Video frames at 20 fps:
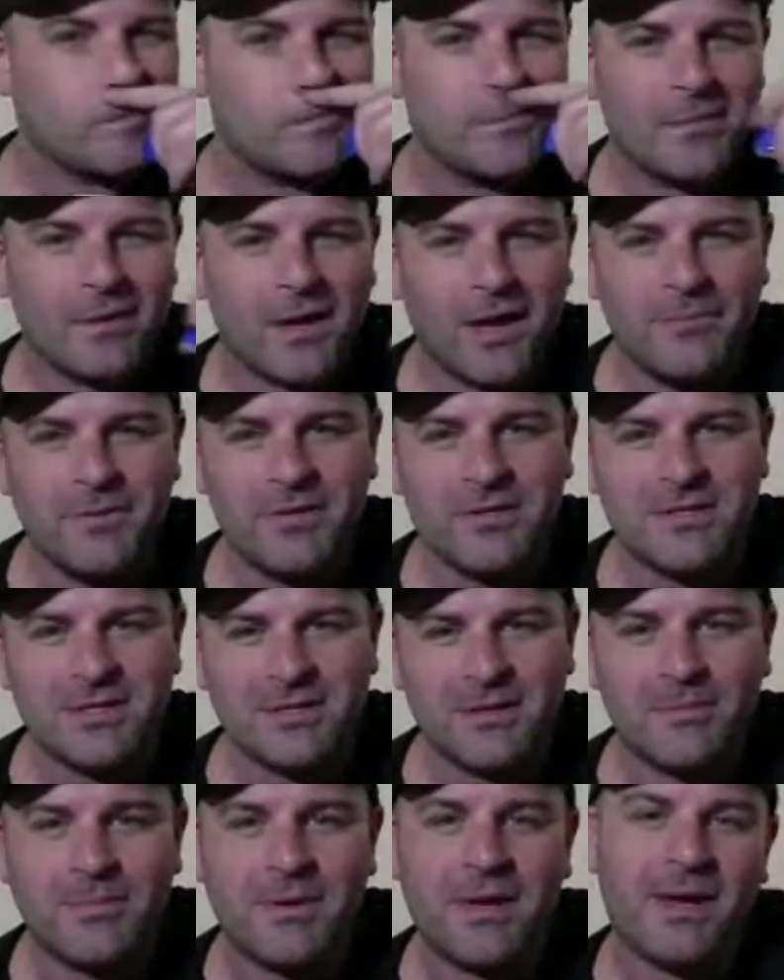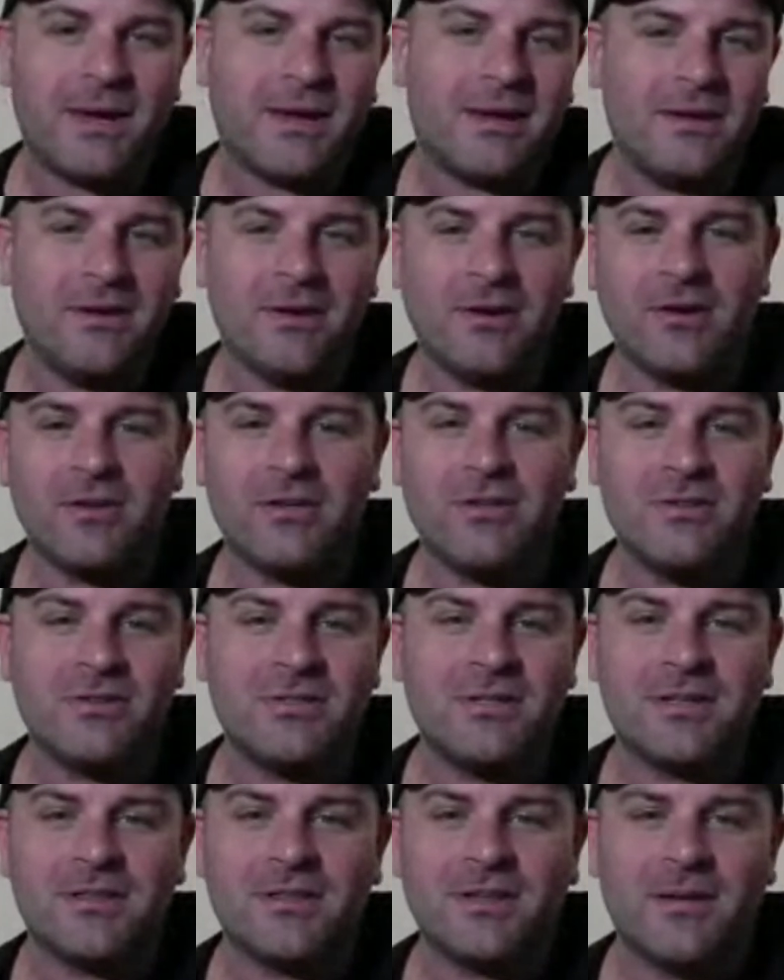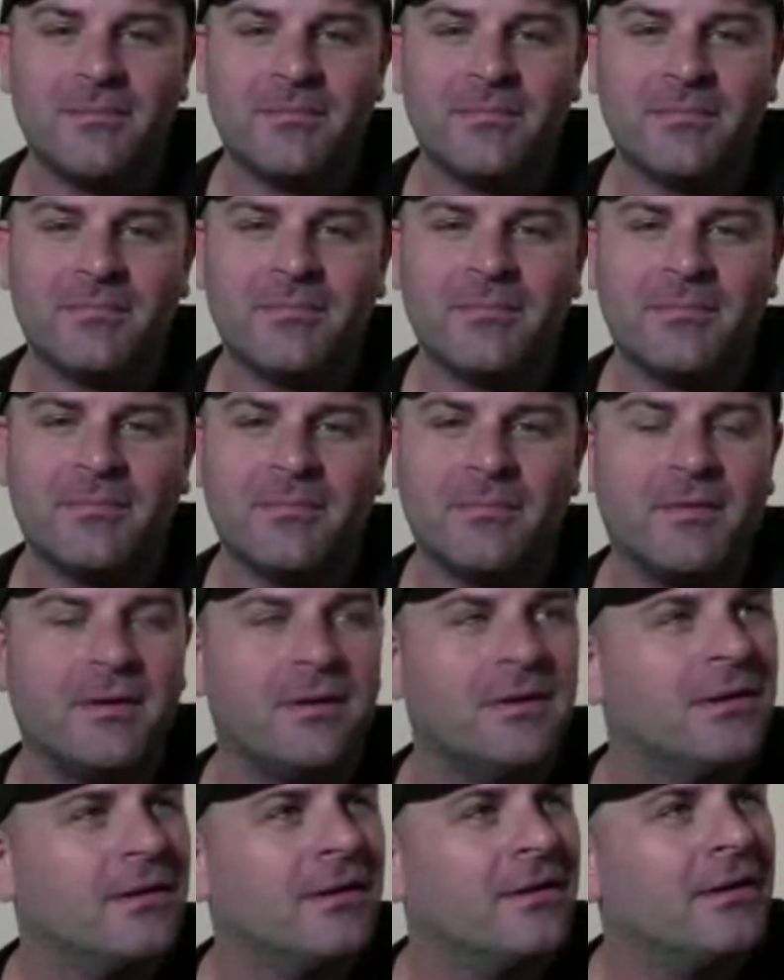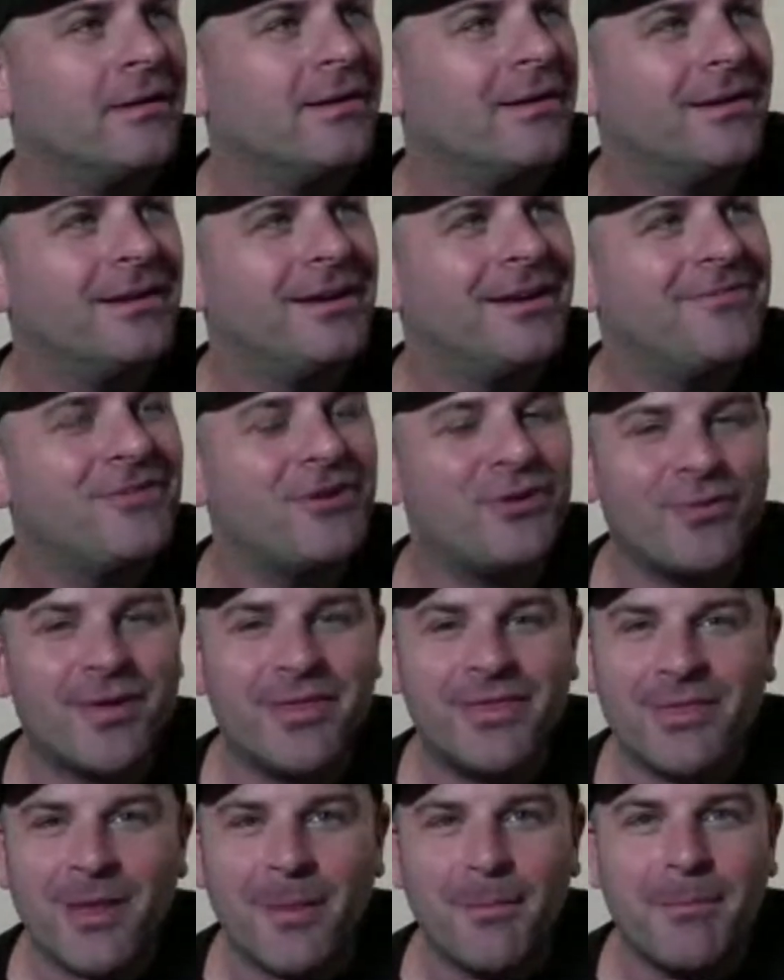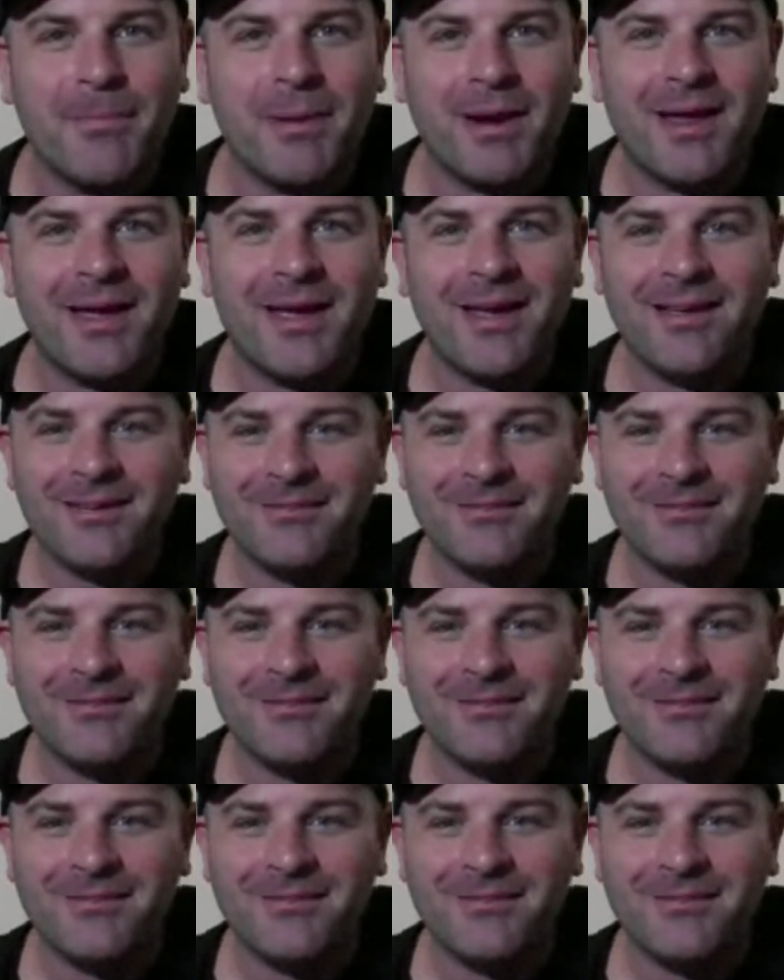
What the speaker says: I'm using a pick. You could use your thumb if you're a thumb player.